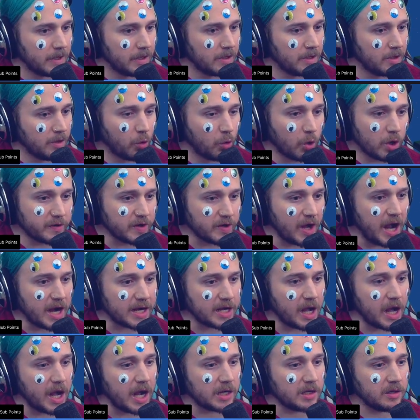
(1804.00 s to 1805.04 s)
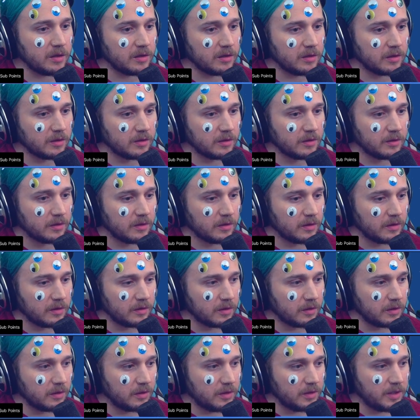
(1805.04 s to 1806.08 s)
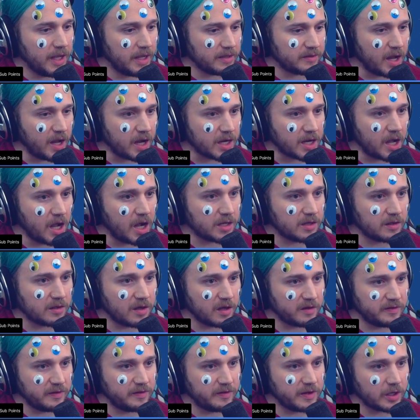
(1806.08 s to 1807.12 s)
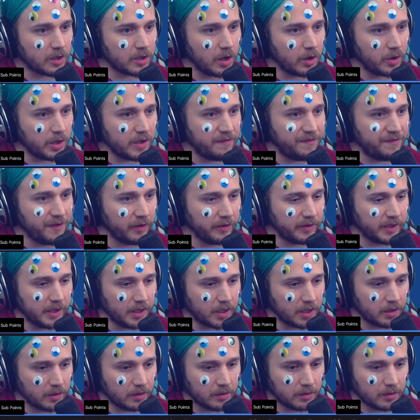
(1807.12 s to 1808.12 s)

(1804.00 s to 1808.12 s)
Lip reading: Or Darkhawk. Yeah, Darkhawk, because they're already filled here.